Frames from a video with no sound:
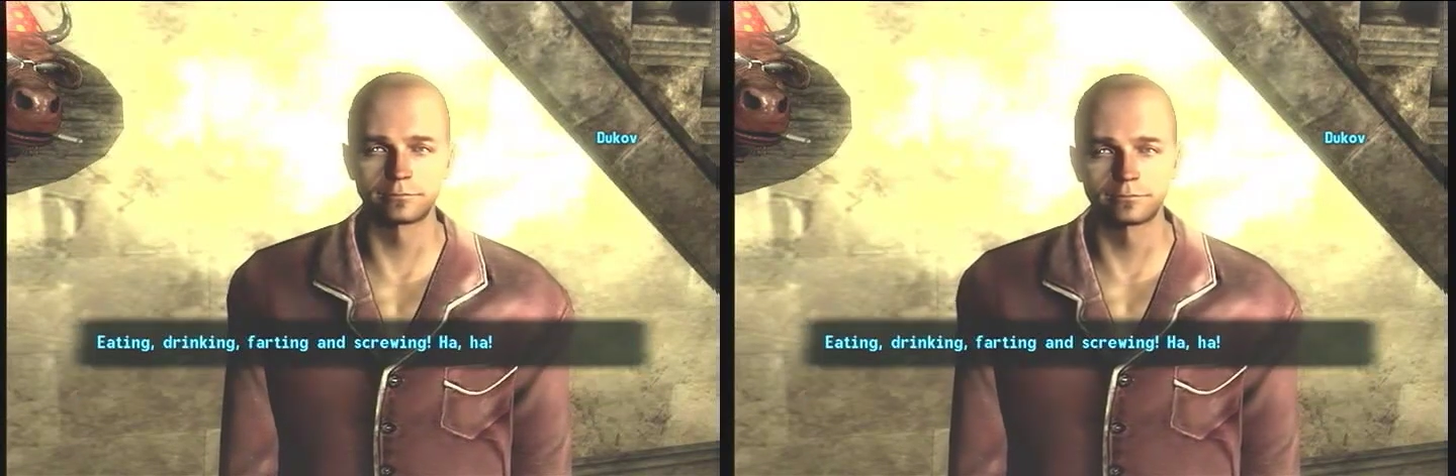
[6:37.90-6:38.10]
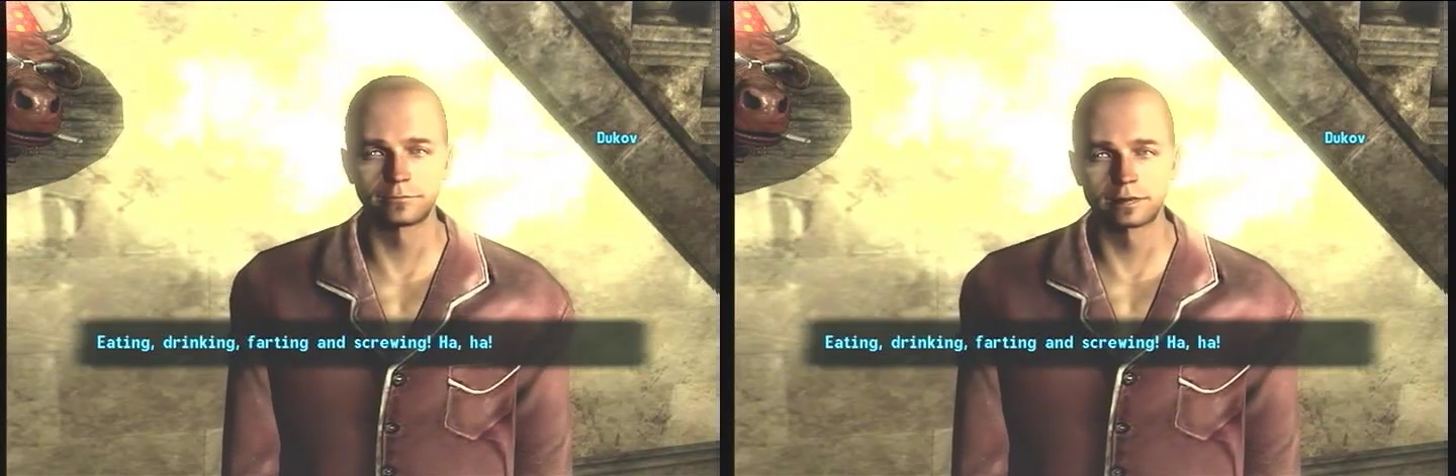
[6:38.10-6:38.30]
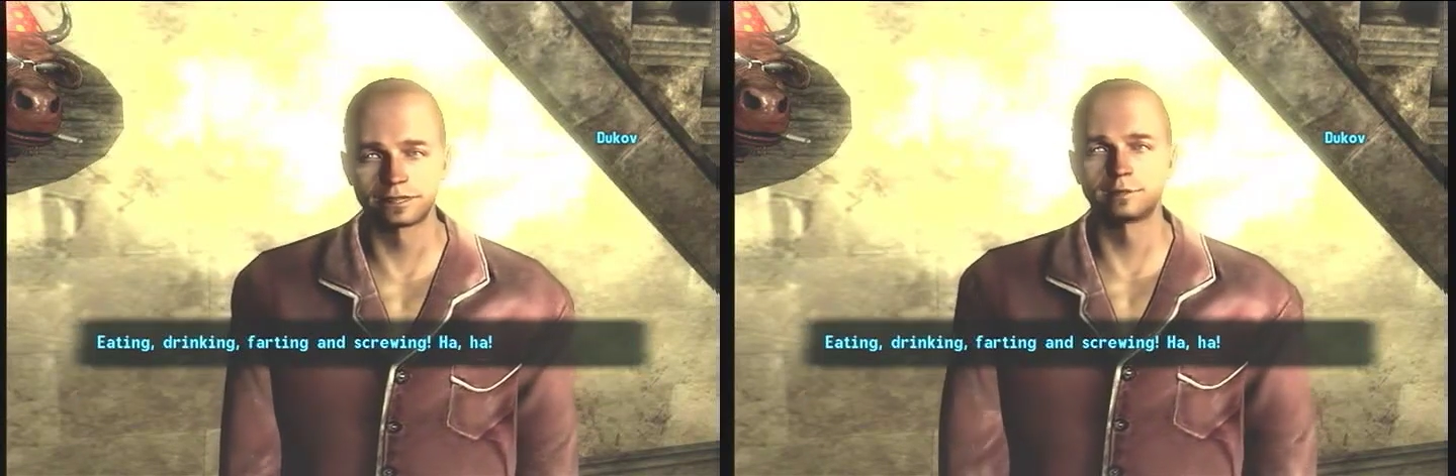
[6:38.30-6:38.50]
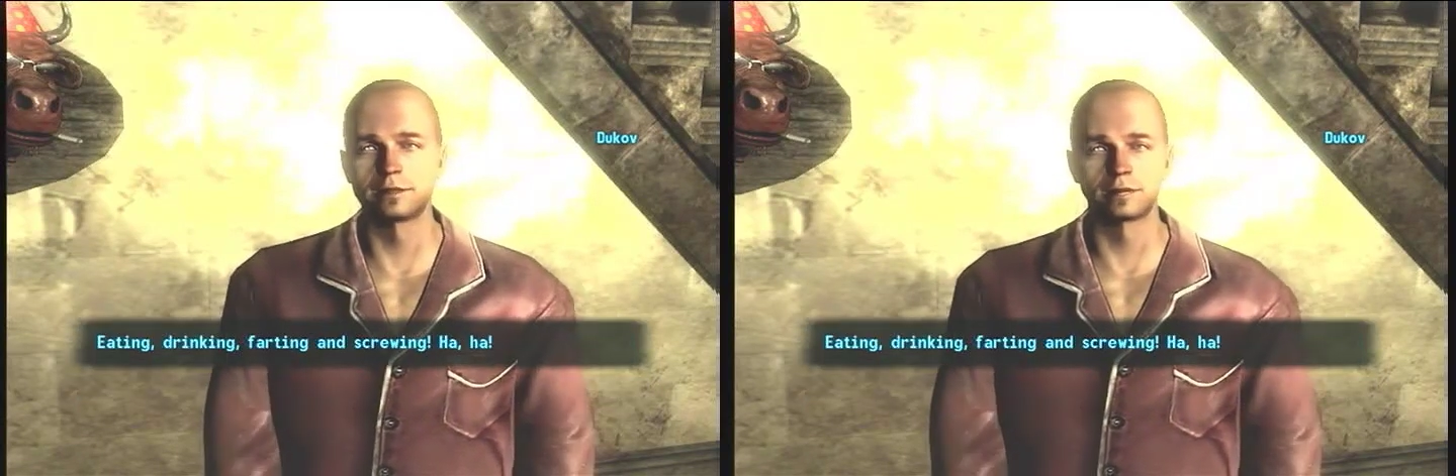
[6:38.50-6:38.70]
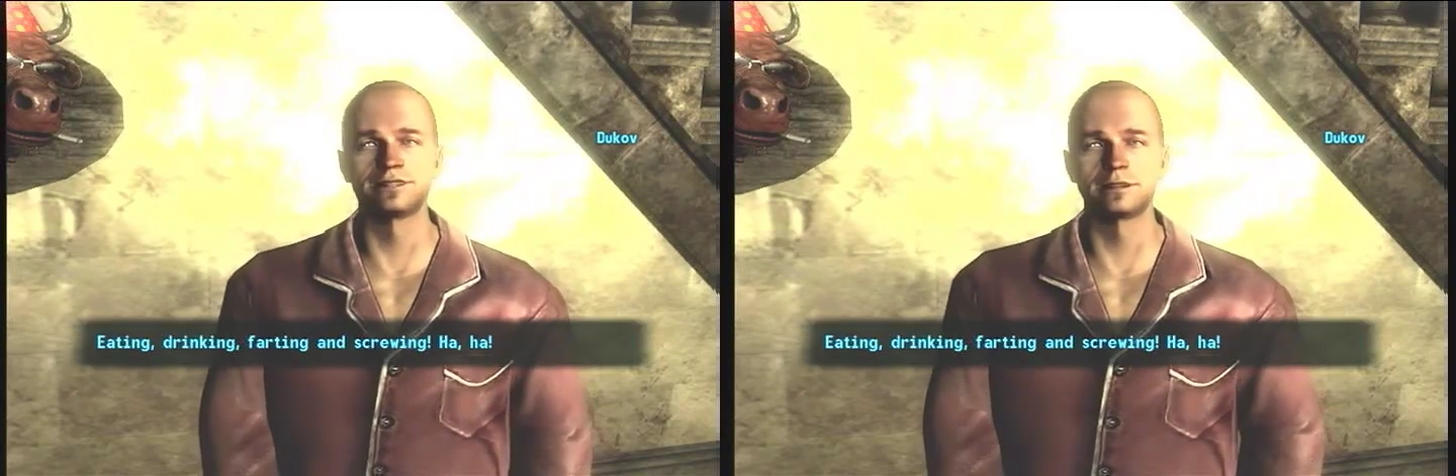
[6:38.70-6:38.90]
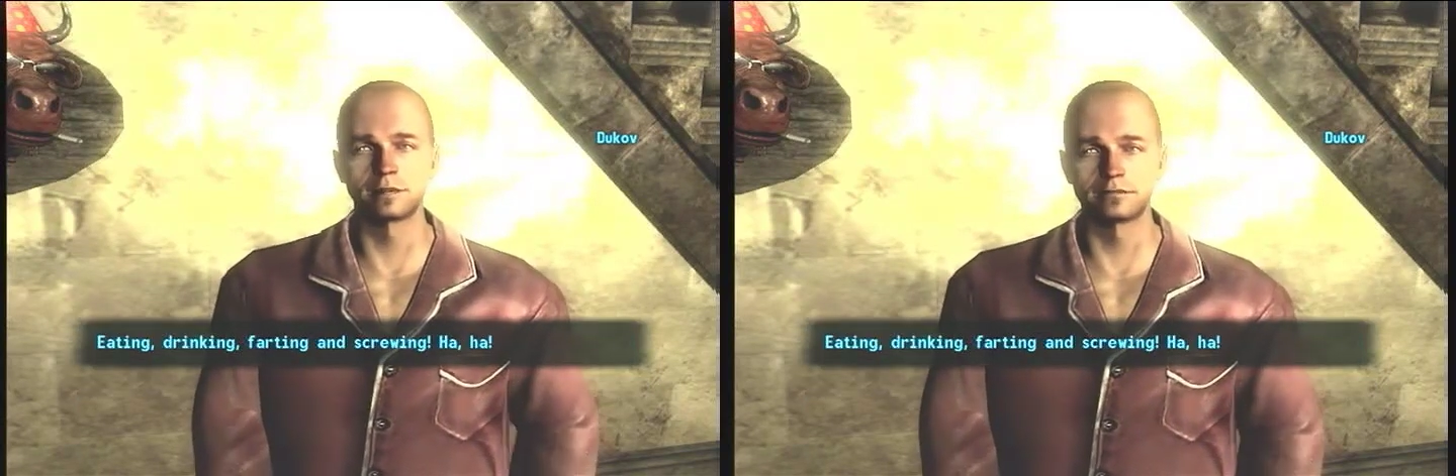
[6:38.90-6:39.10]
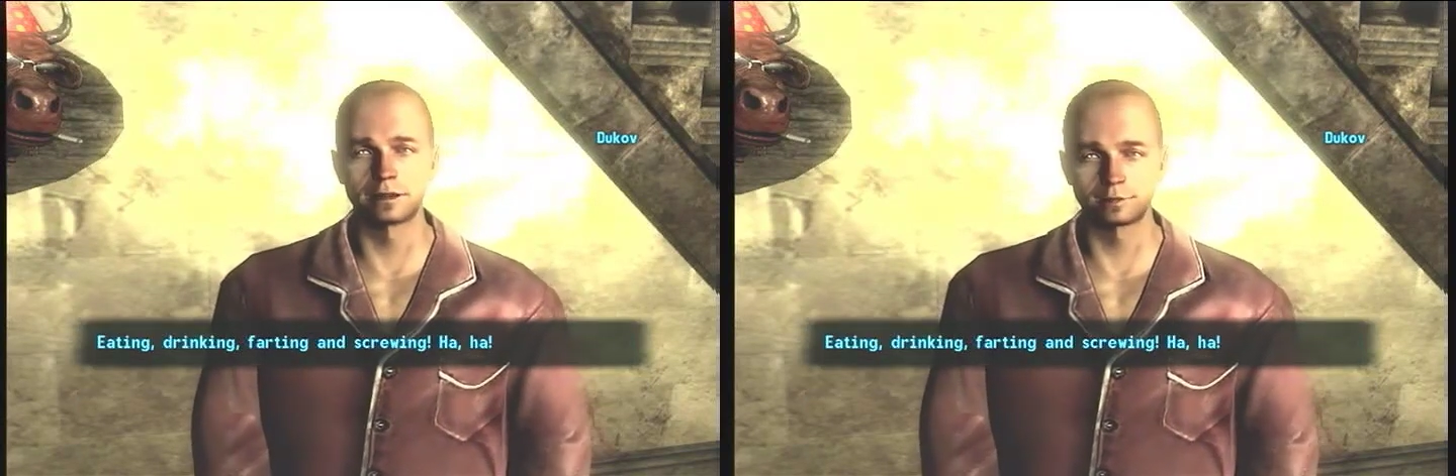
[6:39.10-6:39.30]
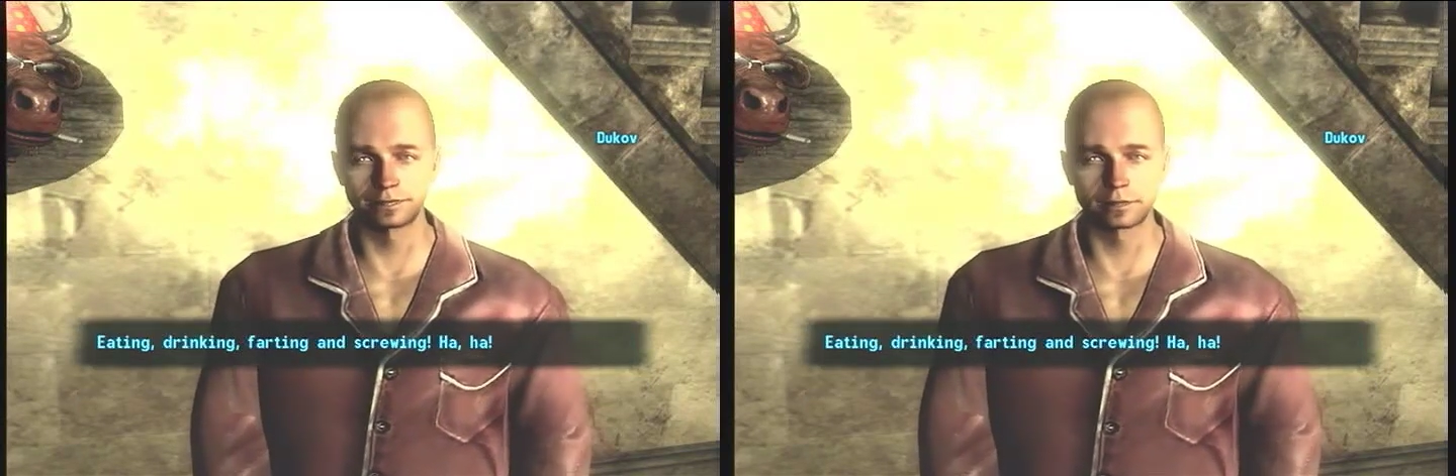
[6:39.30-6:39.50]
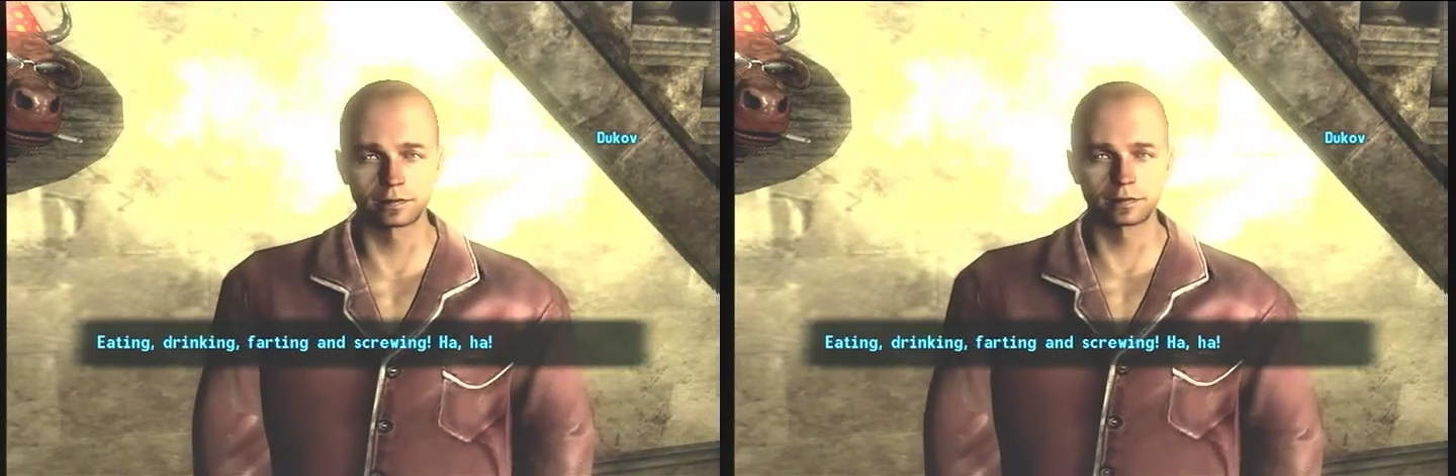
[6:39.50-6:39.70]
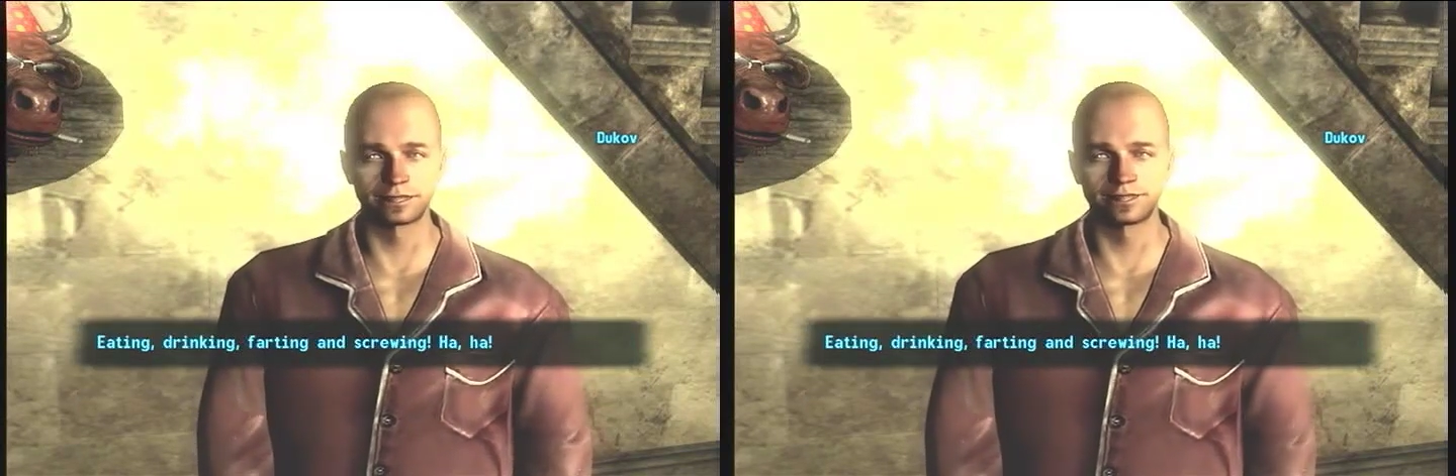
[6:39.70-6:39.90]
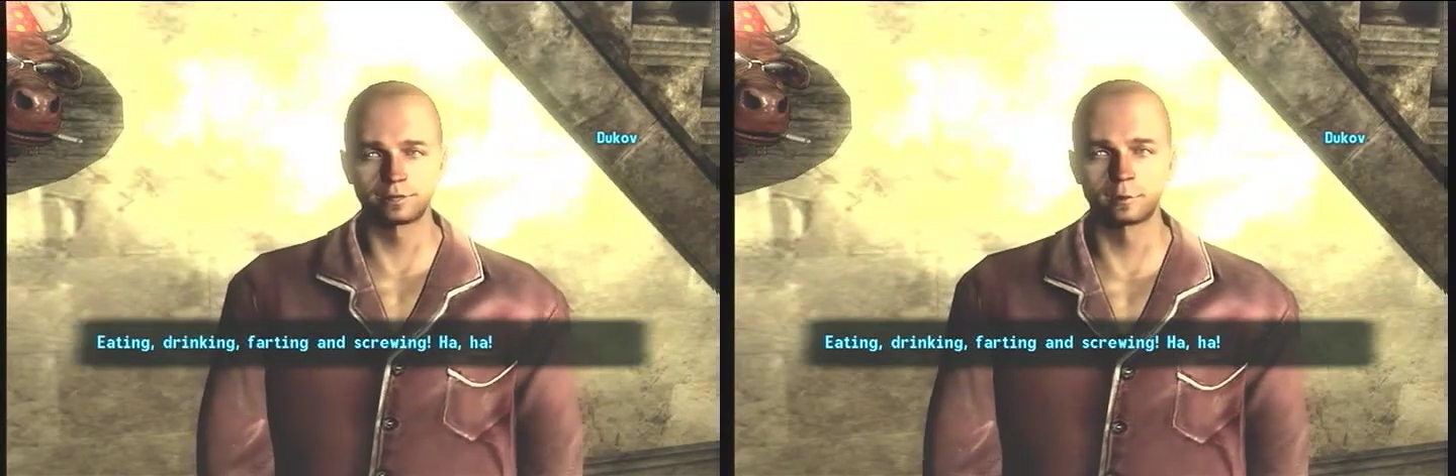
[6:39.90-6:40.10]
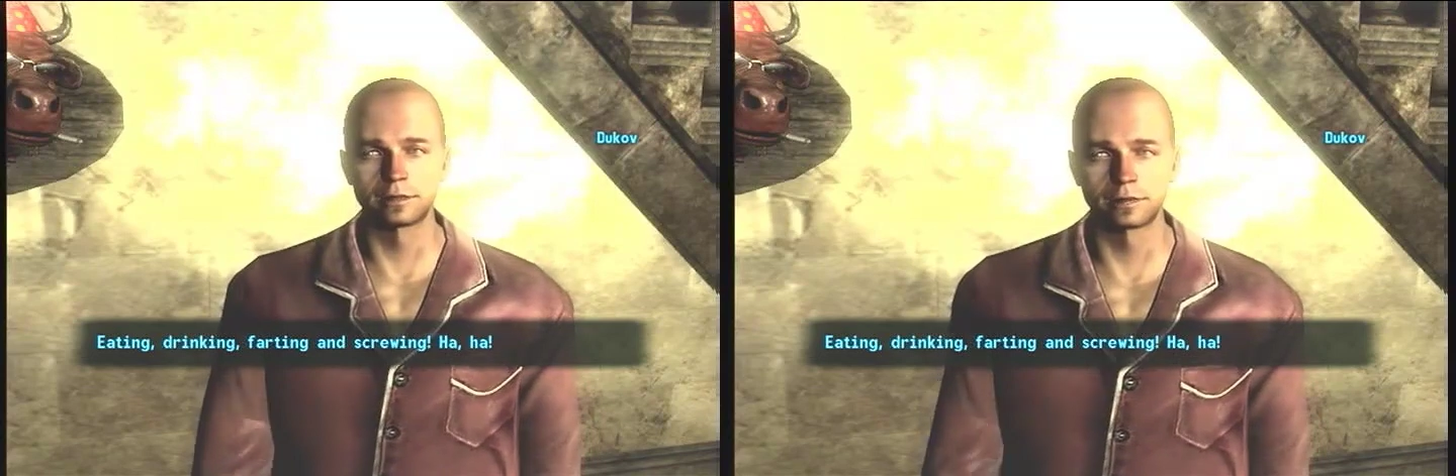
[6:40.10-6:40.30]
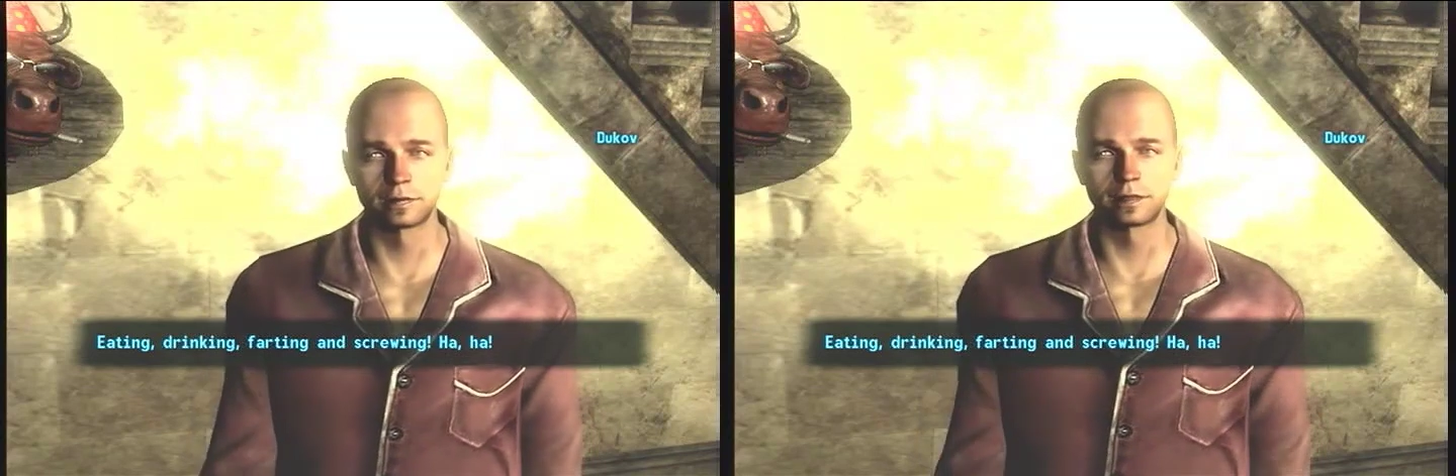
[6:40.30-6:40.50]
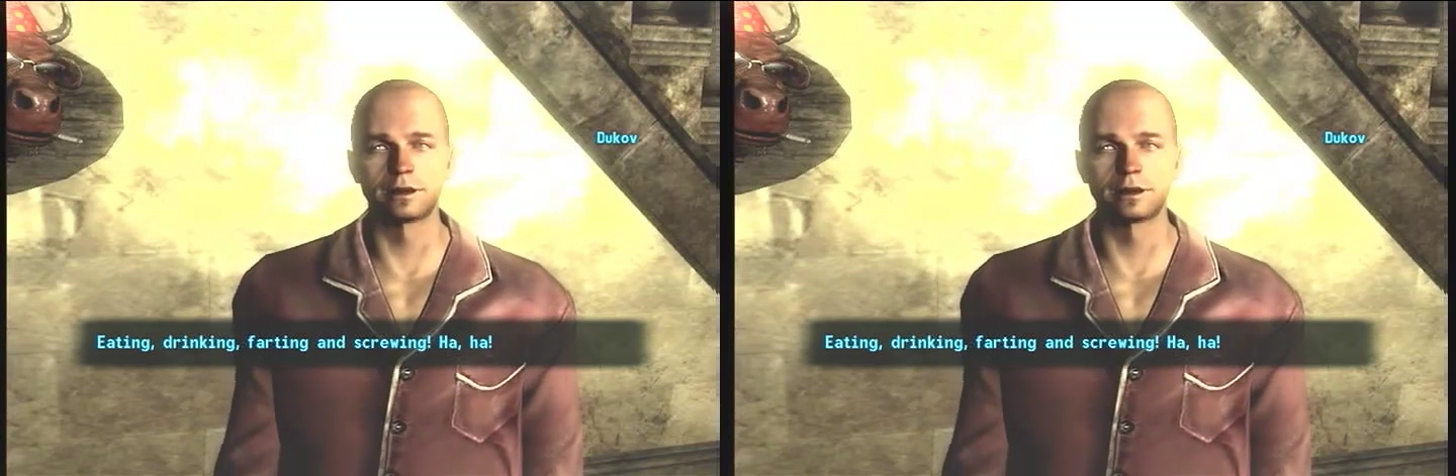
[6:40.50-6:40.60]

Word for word: Eating, drinking, farting, and screwing.